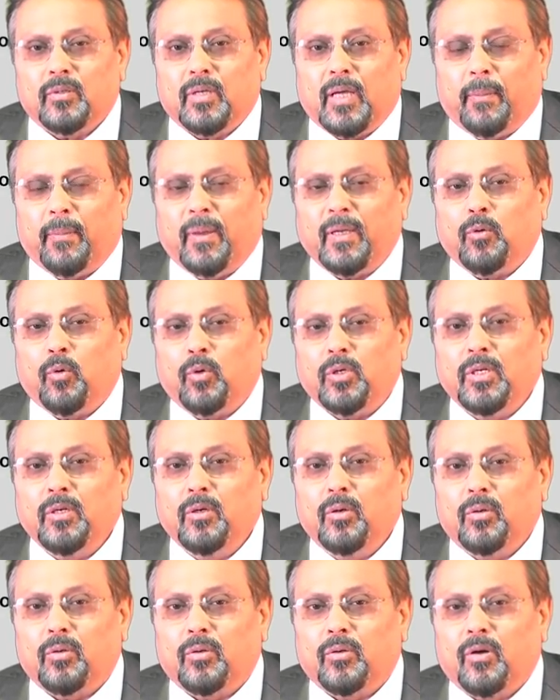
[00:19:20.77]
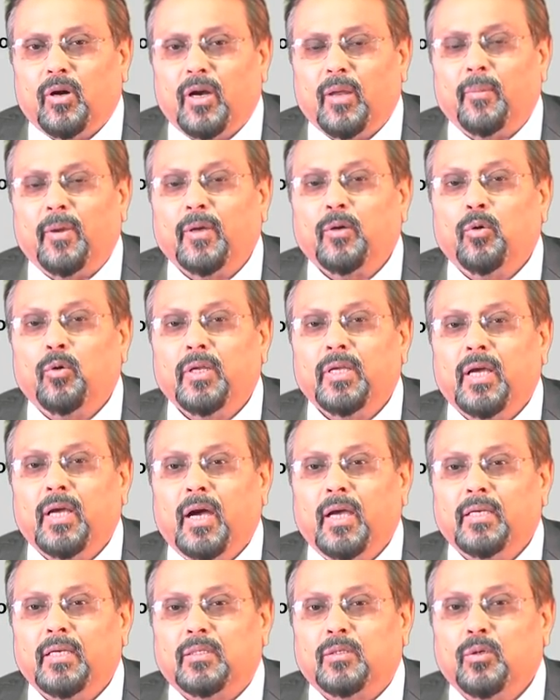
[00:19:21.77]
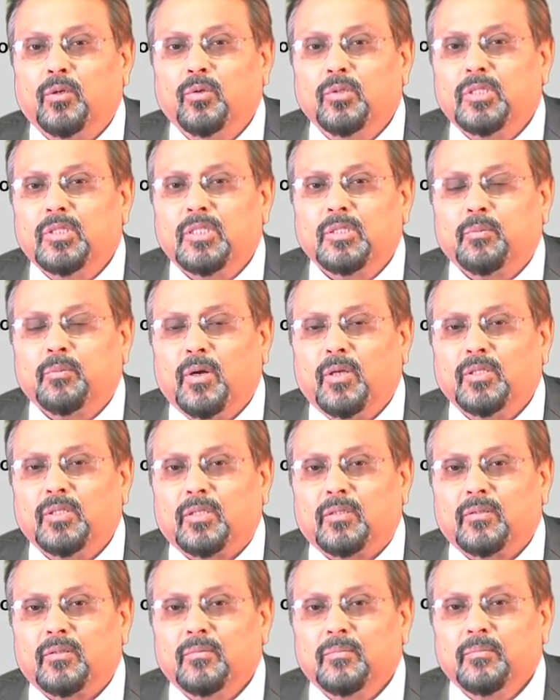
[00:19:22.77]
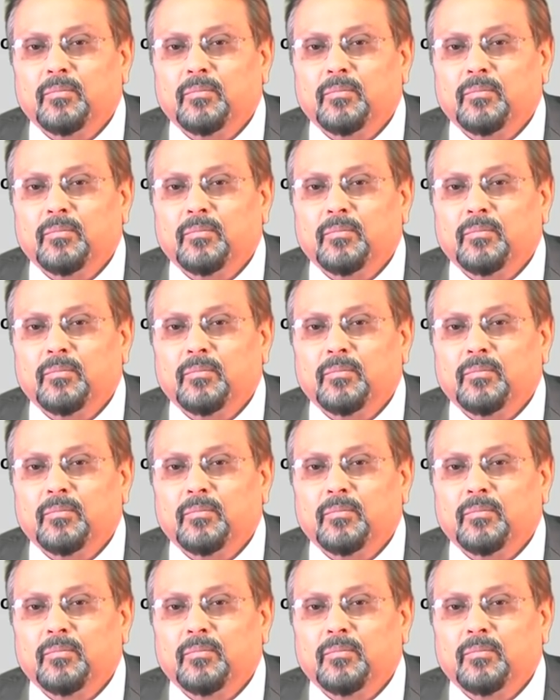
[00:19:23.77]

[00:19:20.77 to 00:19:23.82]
Am I quoting low or am I quoting high to lose this project?